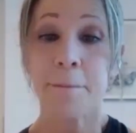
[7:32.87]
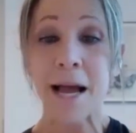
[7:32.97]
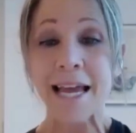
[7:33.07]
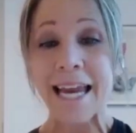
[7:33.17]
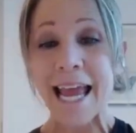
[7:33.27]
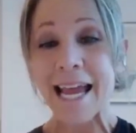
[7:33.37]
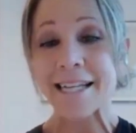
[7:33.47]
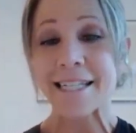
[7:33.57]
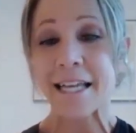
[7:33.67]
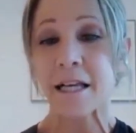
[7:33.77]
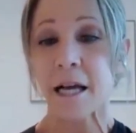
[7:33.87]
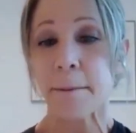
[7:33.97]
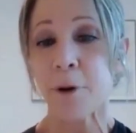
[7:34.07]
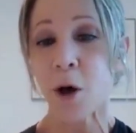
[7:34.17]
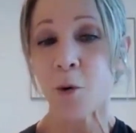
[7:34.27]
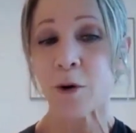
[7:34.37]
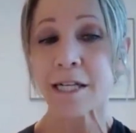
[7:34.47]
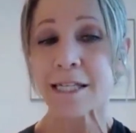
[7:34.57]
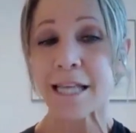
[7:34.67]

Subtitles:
by enhancing the components